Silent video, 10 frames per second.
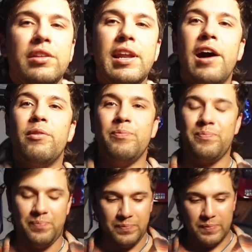Now,
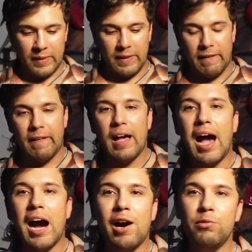
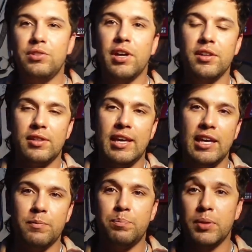how does
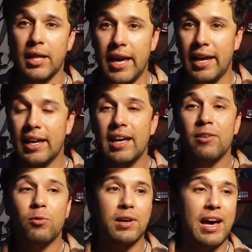it play?
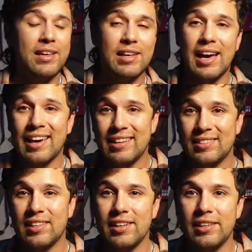Well, guys, I gotta
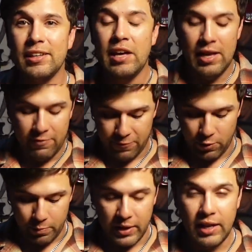tell you, for
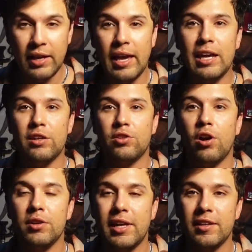being a
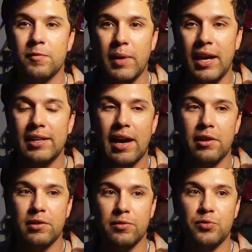guitar that is made
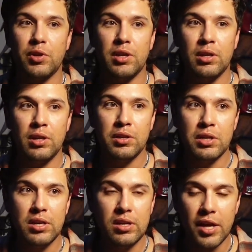out of
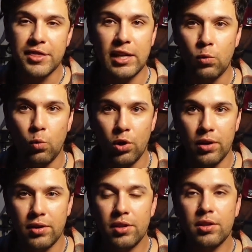nothing
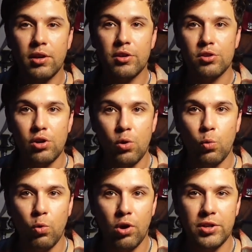wood, there is no
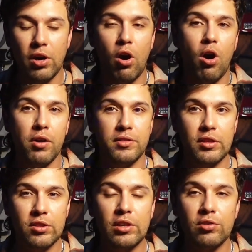wood on
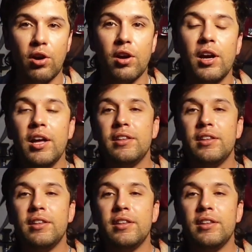this guitar.